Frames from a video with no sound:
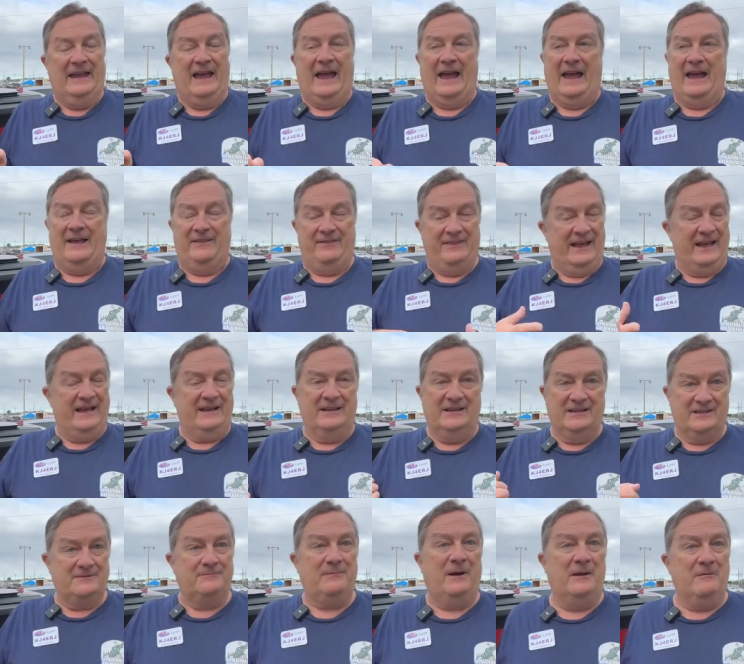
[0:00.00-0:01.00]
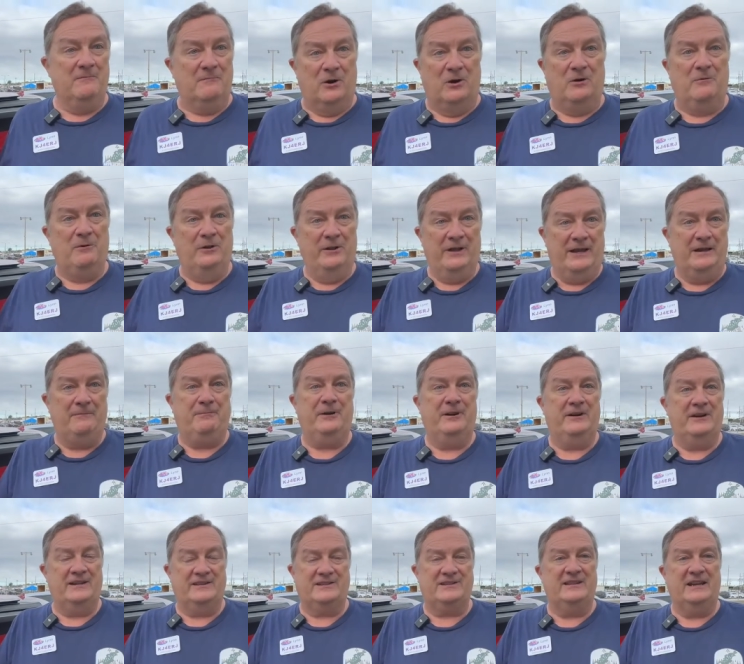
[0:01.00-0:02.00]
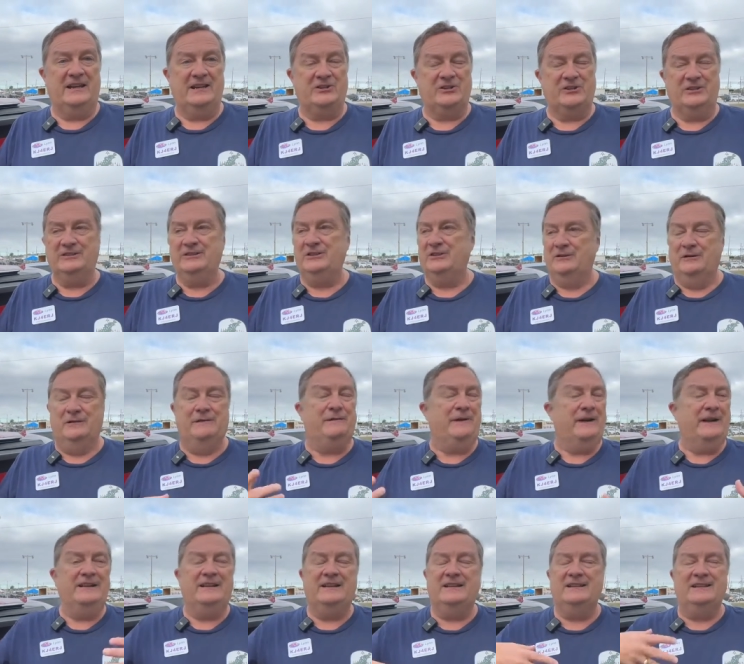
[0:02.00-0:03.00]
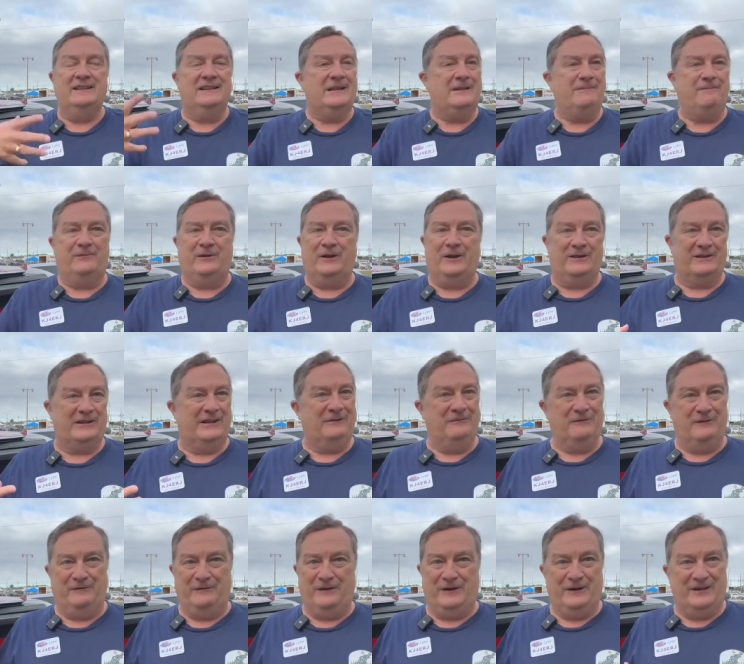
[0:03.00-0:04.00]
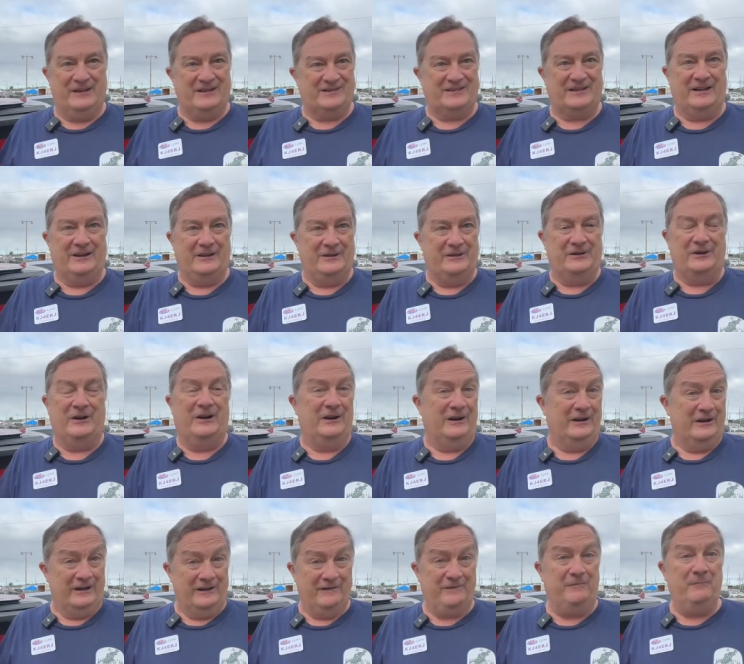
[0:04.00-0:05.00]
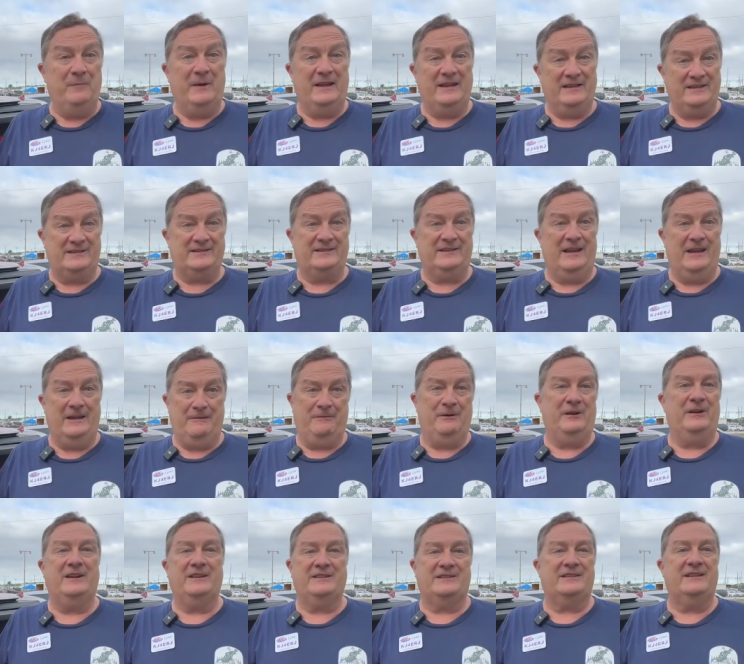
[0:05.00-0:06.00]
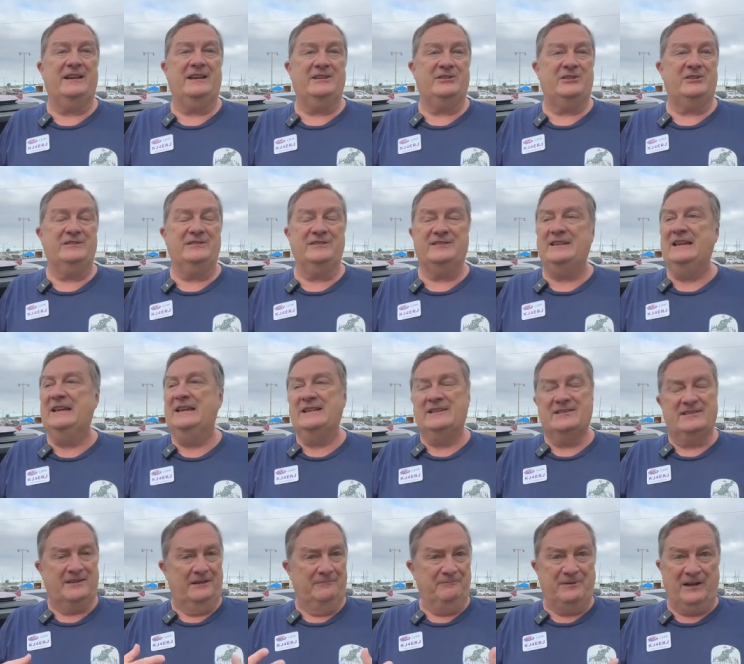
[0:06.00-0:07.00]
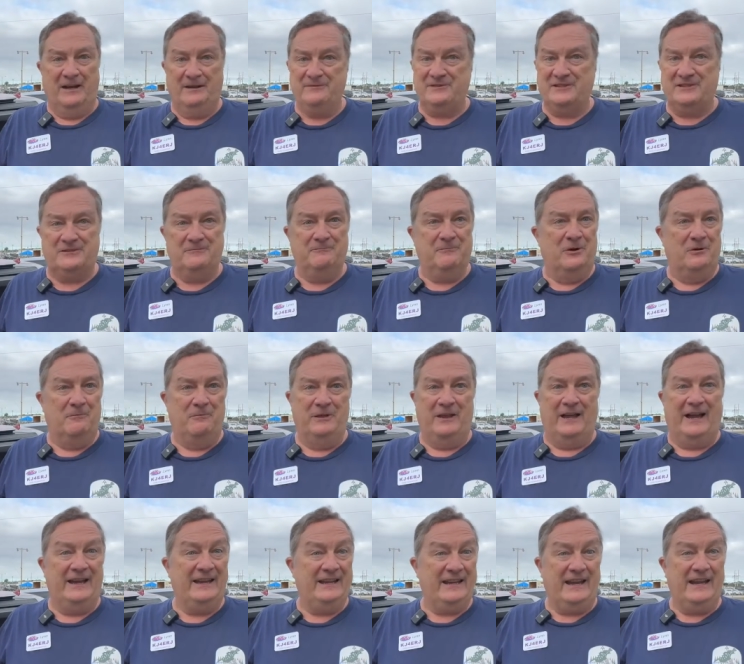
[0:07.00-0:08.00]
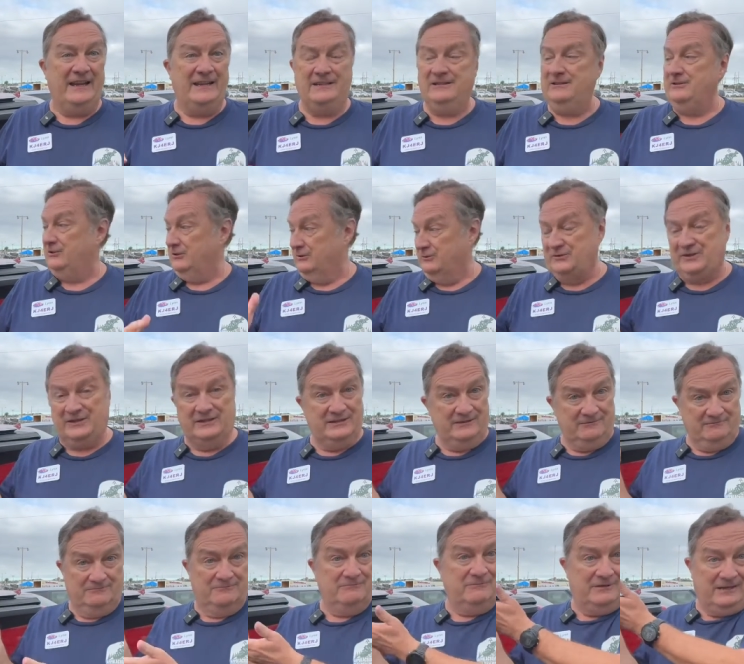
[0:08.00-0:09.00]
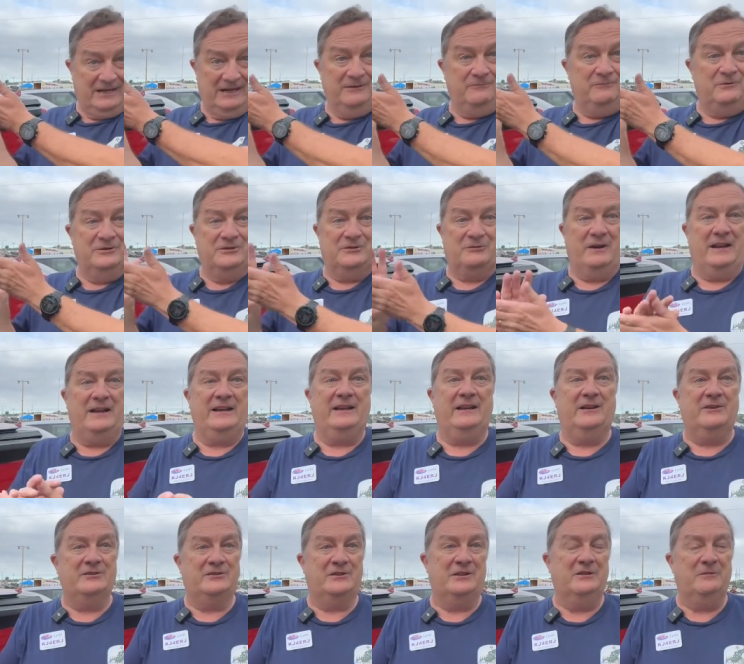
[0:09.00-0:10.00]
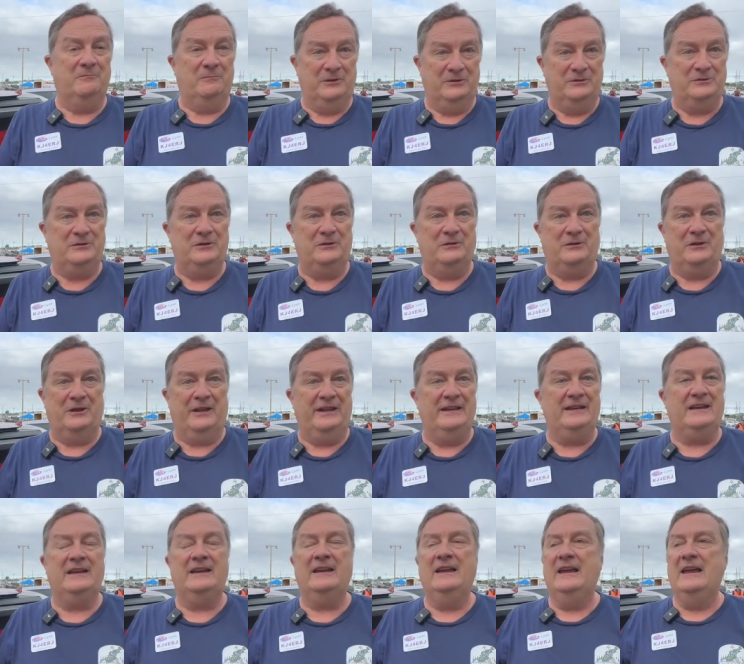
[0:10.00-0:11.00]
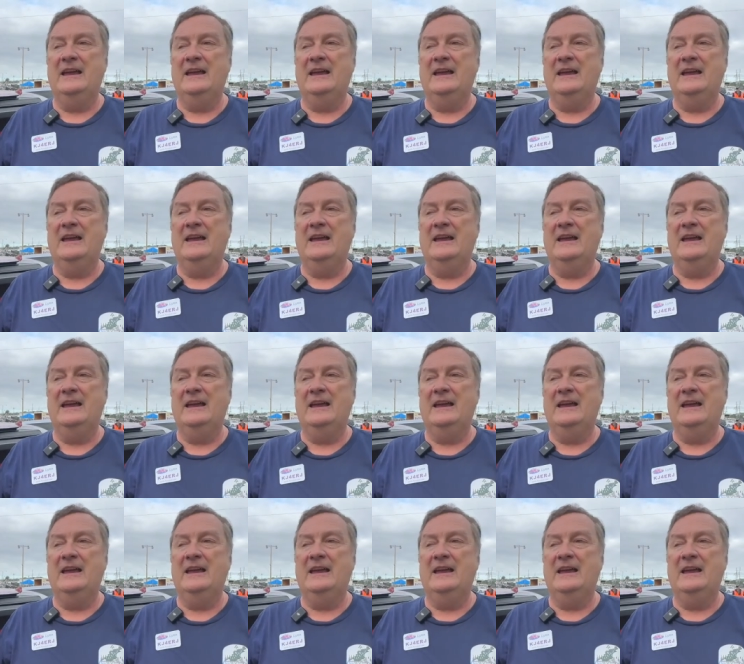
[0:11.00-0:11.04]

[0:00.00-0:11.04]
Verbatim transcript: and that is my mobile APRS station. You'll find it leapfrogging with various other RF-based APRS stations. Sometimes it's a mobile iGate using Kenwood's radios and the Bluetooth link,